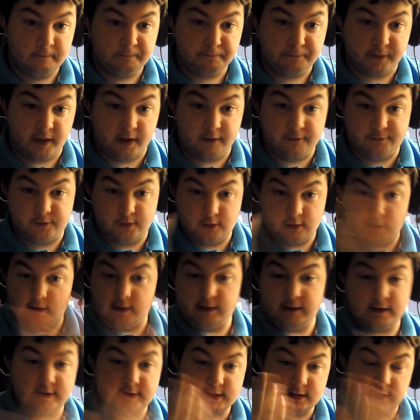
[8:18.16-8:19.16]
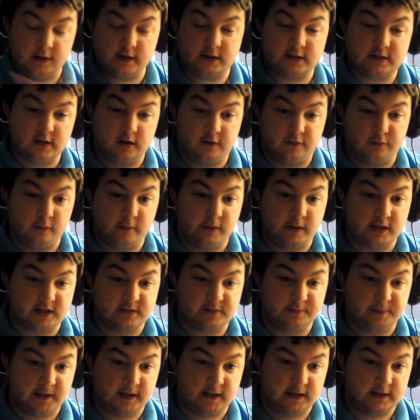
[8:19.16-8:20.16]
if you like this kind of stuff with me
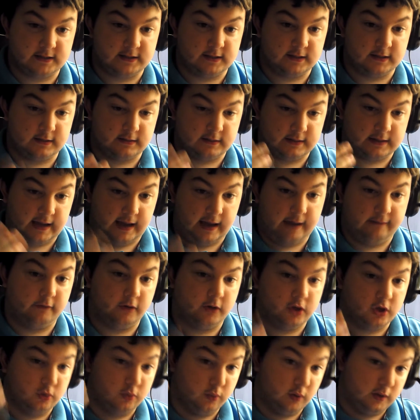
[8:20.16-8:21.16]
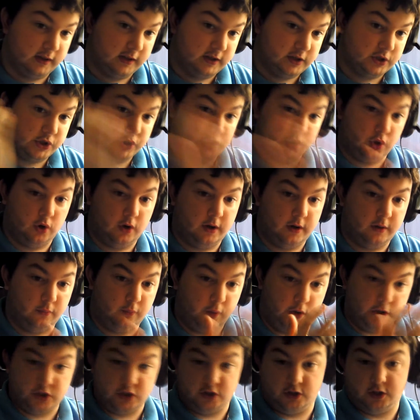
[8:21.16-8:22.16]
speaking to the camera, you will enjoy
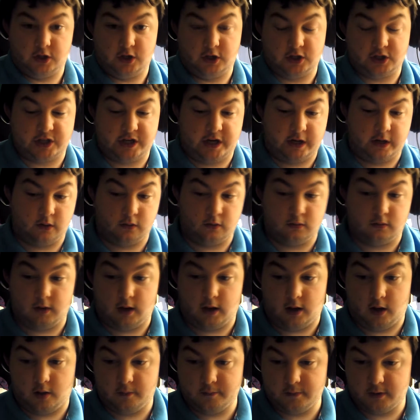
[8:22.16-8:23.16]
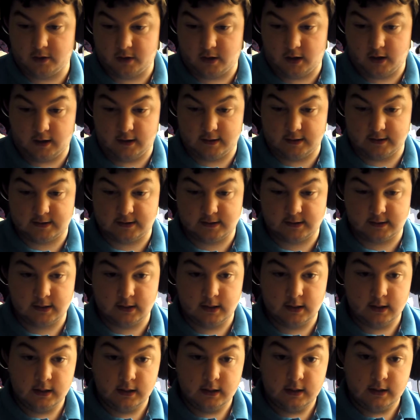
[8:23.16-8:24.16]
what's on her channel. I hope you guys.
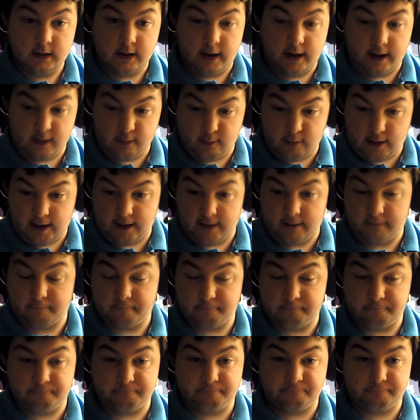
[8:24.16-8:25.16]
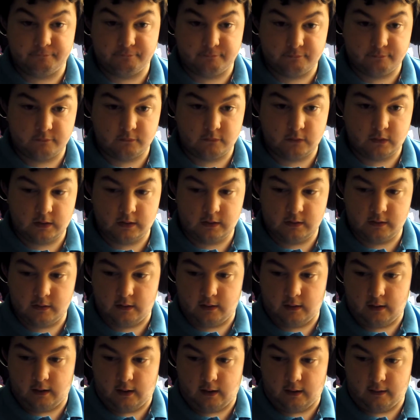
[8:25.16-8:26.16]
Anyway,
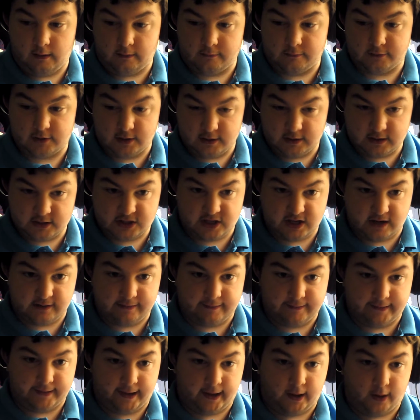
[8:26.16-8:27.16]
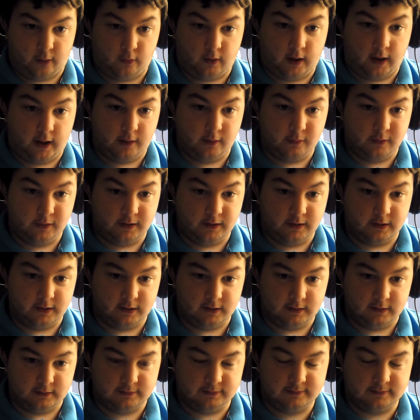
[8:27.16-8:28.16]
I've done the shout out now. I will.